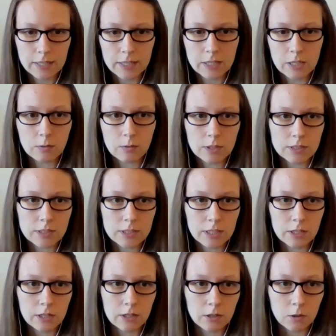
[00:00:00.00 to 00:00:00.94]
minutes, and then
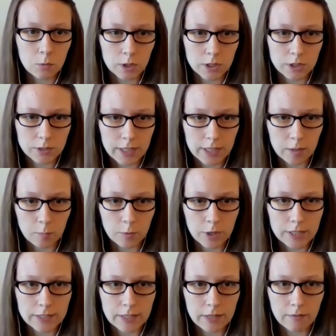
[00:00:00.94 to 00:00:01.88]
you can see your
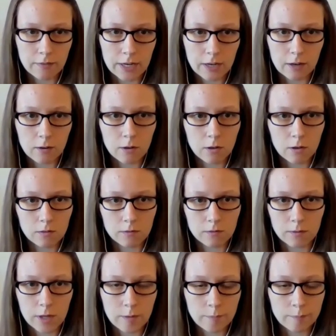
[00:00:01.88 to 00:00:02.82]
quartile breakdown
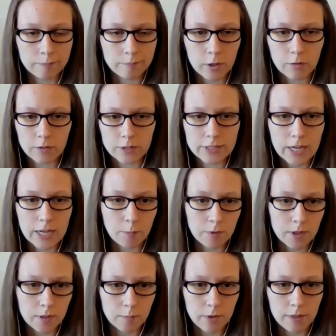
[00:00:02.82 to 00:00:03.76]
there
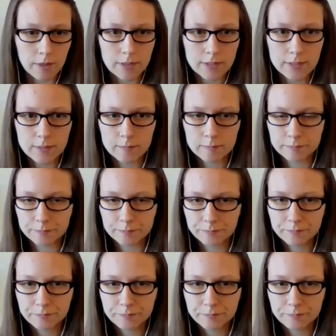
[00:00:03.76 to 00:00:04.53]
over time with the months.